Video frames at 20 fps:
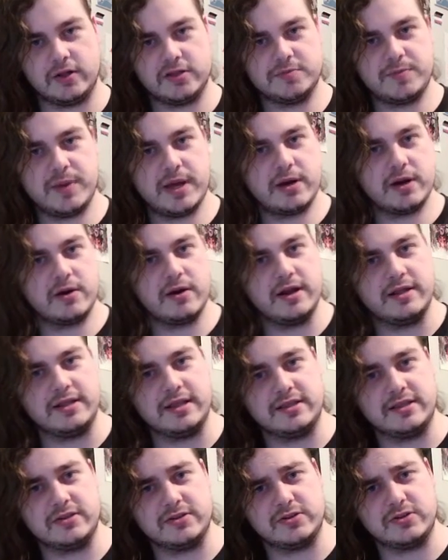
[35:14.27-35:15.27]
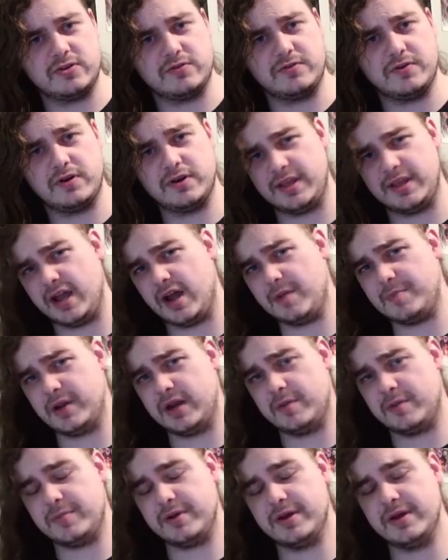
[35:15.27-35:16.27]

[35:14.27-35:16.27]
better and that they're so far in the up and up